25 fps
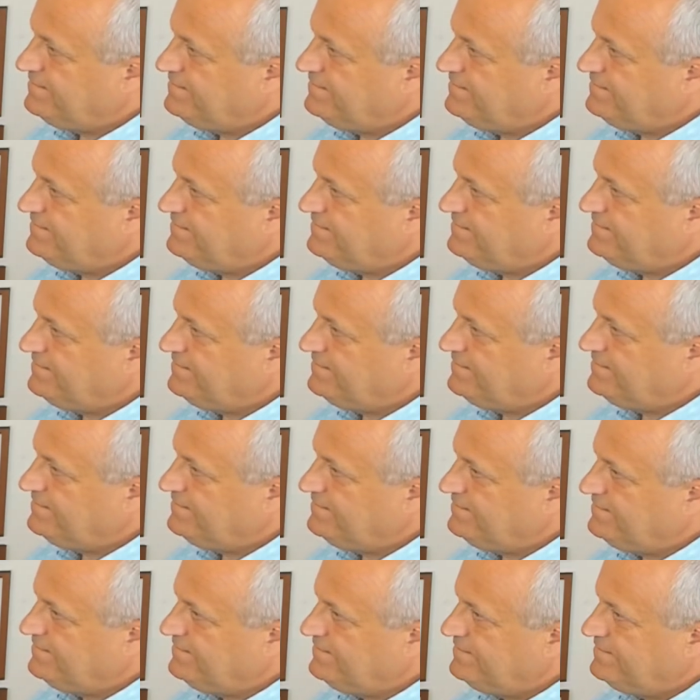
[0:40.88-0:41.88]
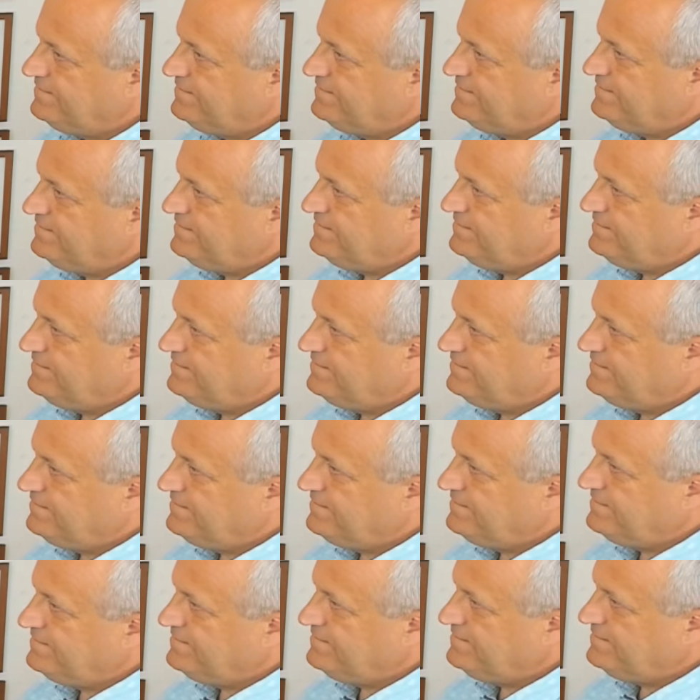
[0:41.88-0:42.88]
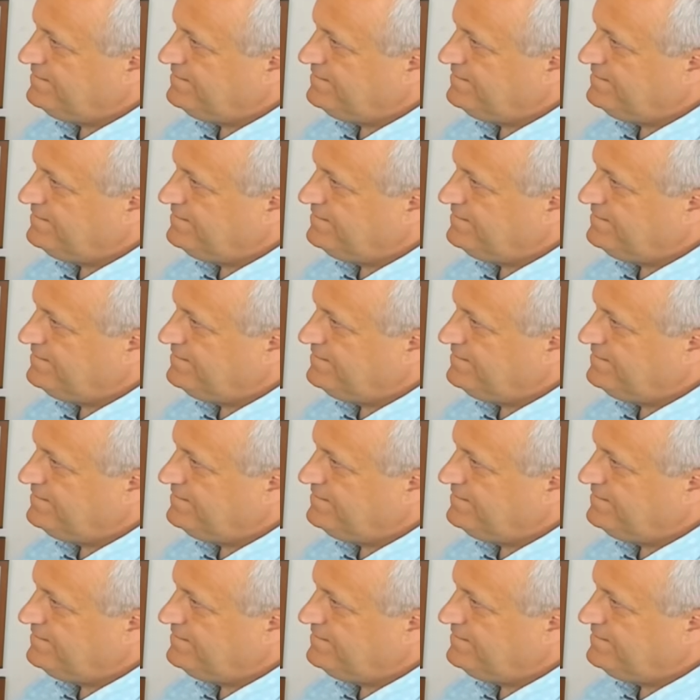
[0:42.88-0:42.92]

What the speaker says: The person shown says nothing.